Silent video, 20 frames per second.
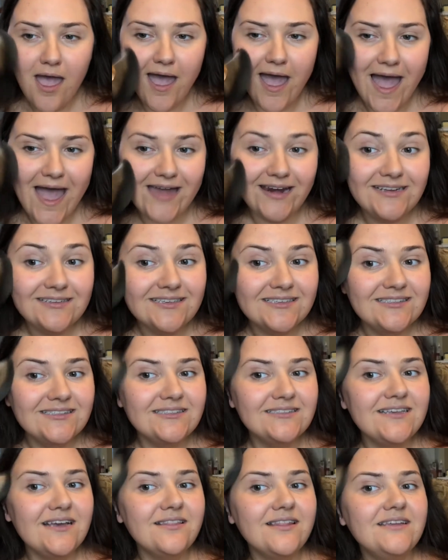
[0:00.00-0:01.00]
And it
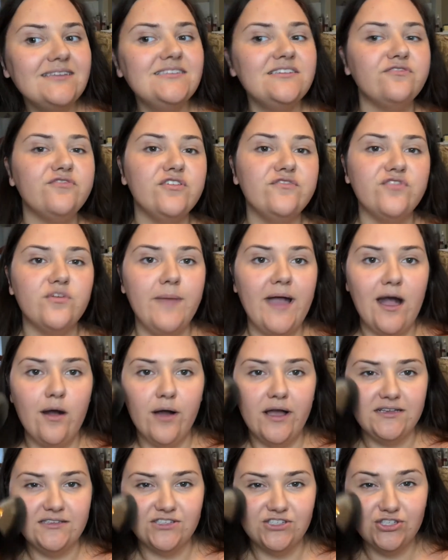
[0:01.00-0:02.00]
doesn't sound that different from how
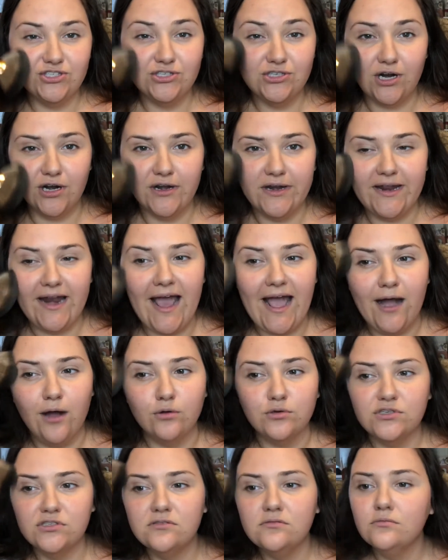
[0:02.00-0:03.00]
I started
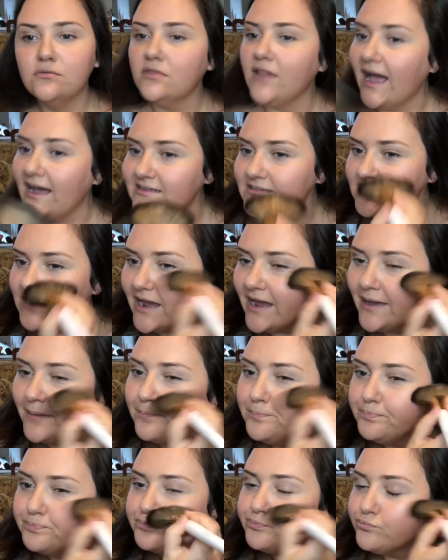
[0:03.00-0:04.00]
out last
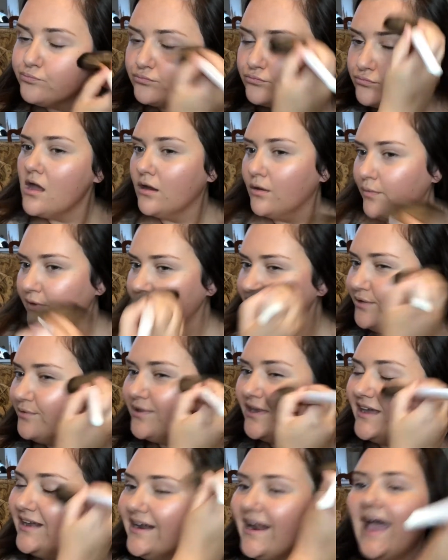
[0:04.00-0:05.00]
time, where you
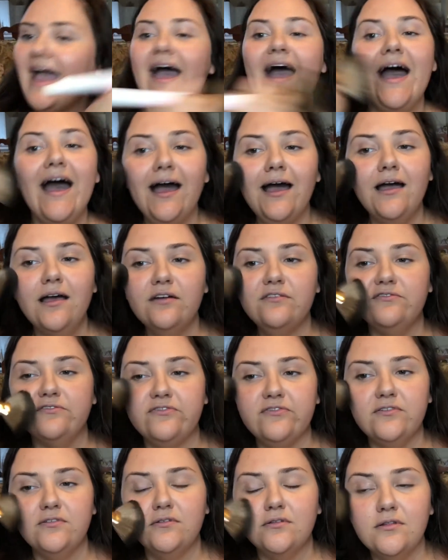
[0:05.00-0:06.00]
can have,
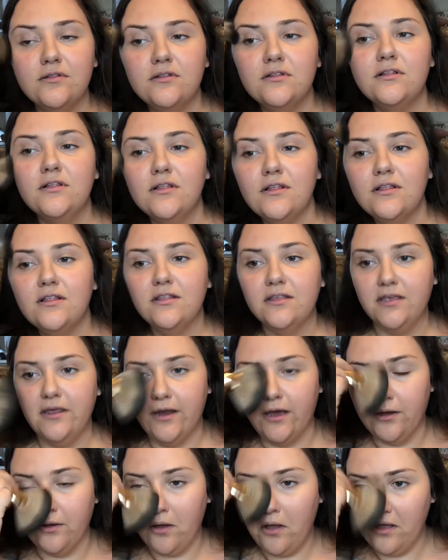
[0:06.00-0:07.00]

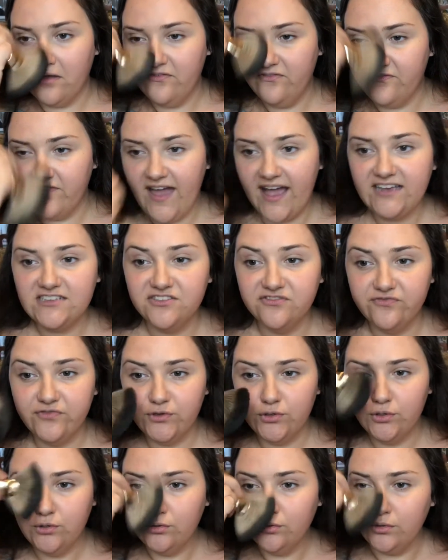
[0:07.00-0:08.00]
fast
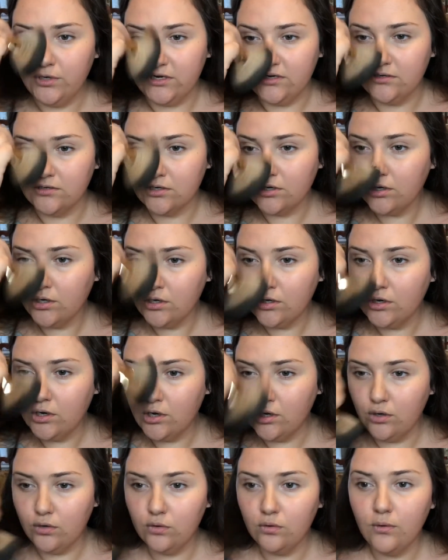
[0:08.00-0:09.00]
food and
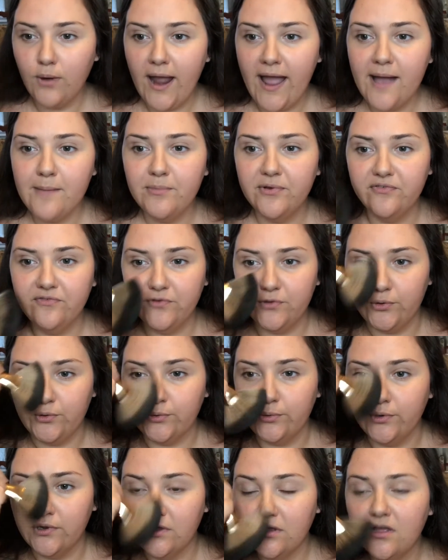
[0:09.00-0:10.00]
crap
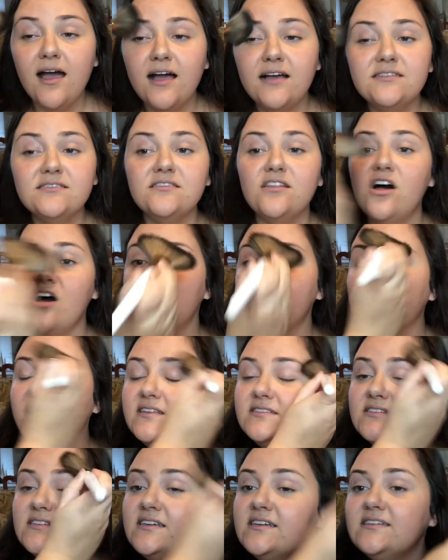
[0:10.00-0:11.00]
food as long
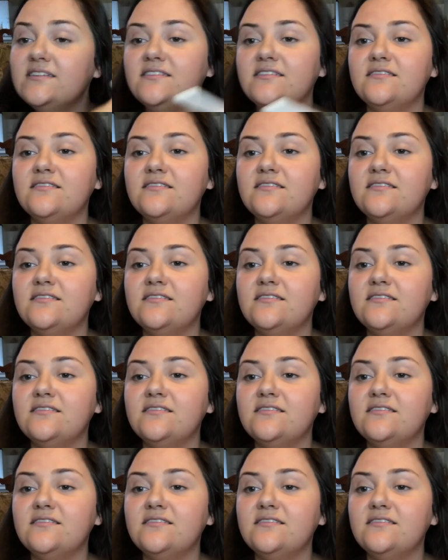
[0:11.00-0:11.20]
as it